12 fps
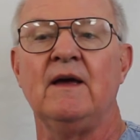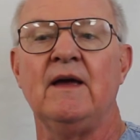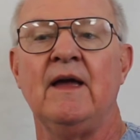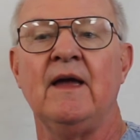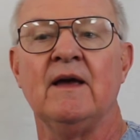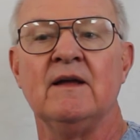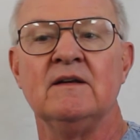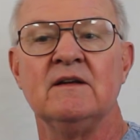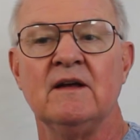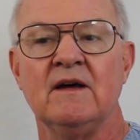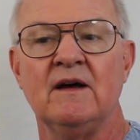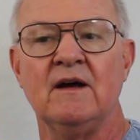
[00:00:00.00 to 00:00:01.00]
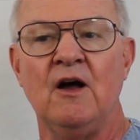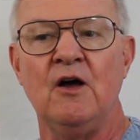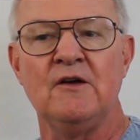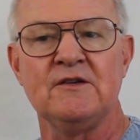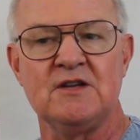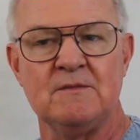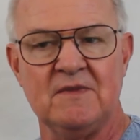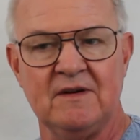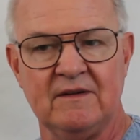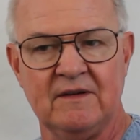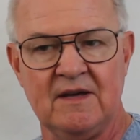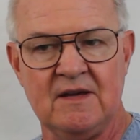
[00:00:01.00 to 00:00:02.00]
And
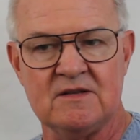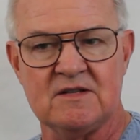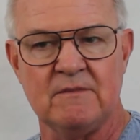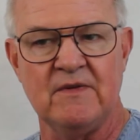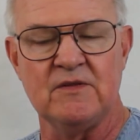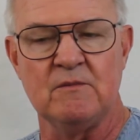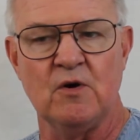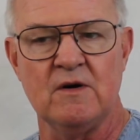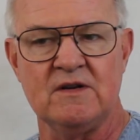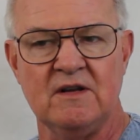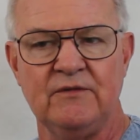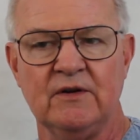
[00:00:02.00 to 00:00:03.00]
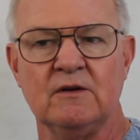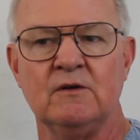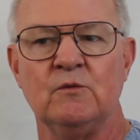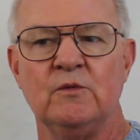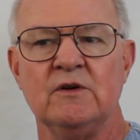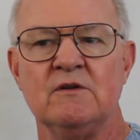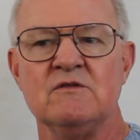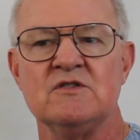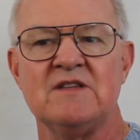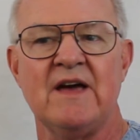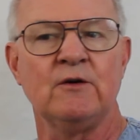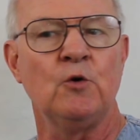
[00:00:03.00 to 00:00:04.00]
ultimately, some of the more difficult
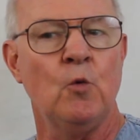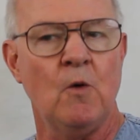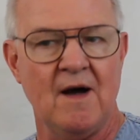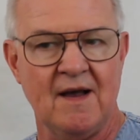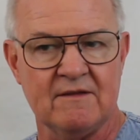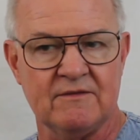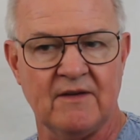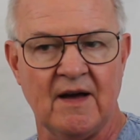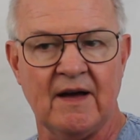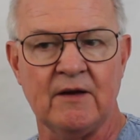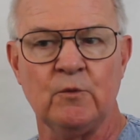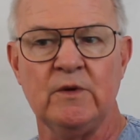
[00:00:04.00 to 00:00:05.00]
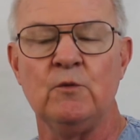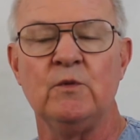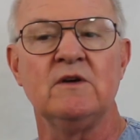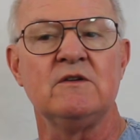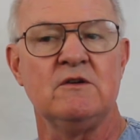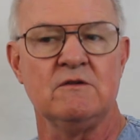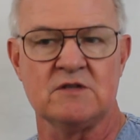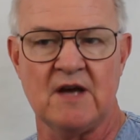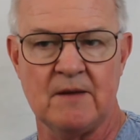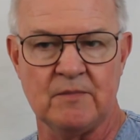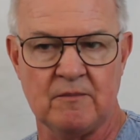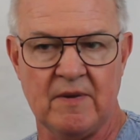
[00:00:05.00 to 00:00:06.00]
wounds that qualify, we will use
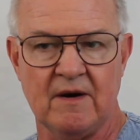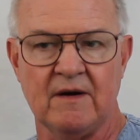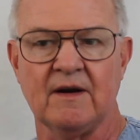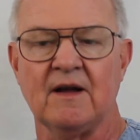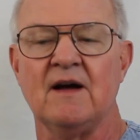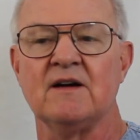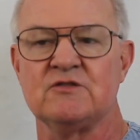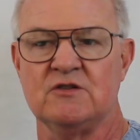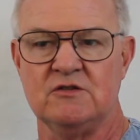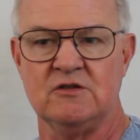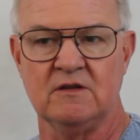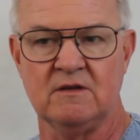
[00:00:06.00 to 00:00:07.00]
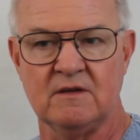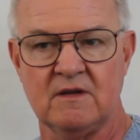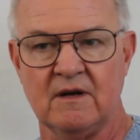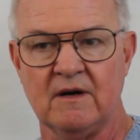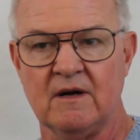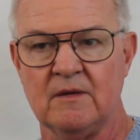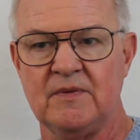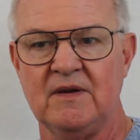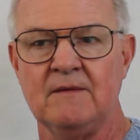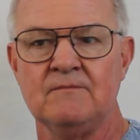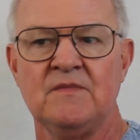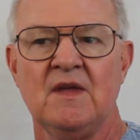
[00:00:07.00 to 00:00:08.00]
hyperbaric oxygen
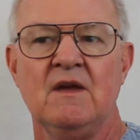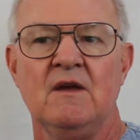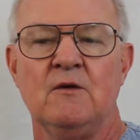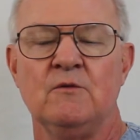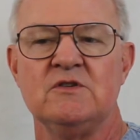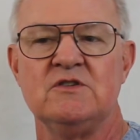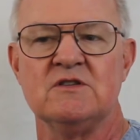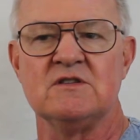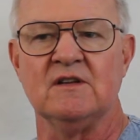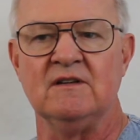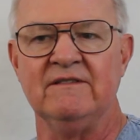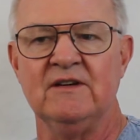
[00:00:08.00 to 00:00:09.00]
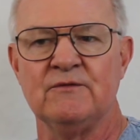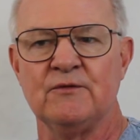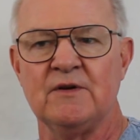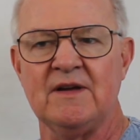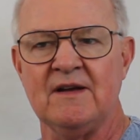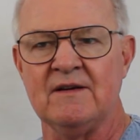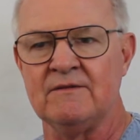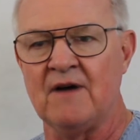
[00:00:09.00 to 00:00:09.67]
therapy, which is the delivery of